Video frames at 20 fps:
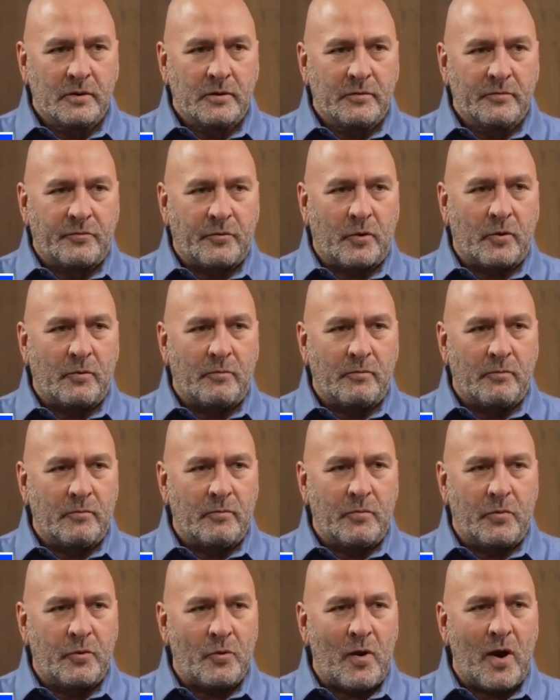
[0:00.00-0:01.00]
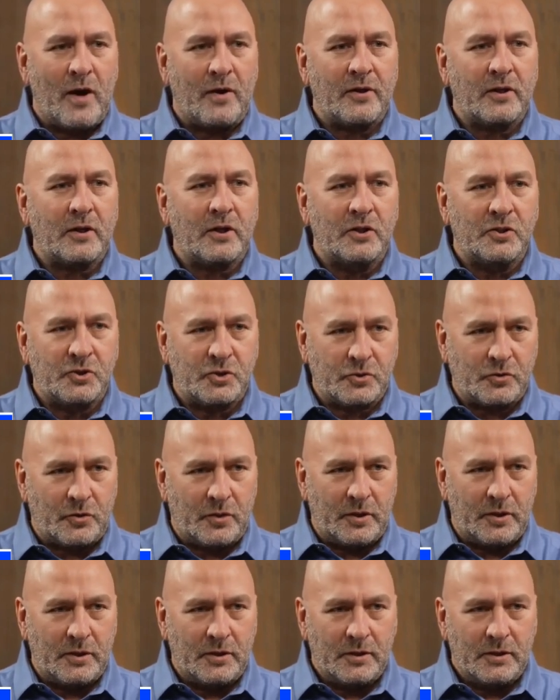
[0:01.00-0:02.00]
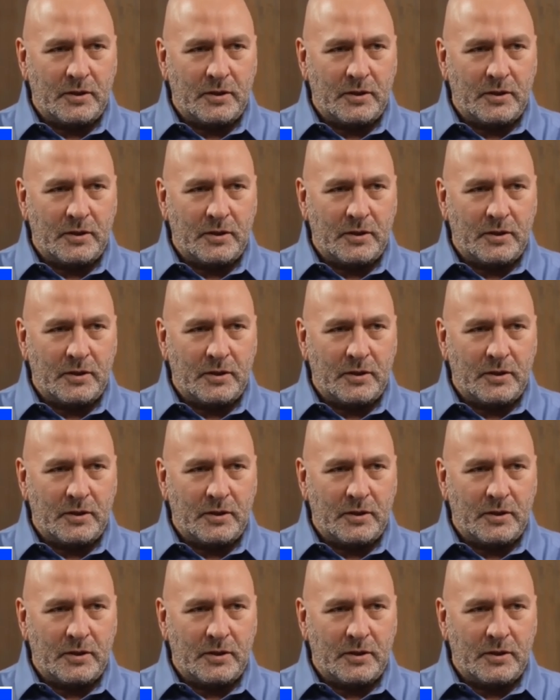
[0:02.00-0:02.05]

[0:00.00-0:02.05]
for throughout history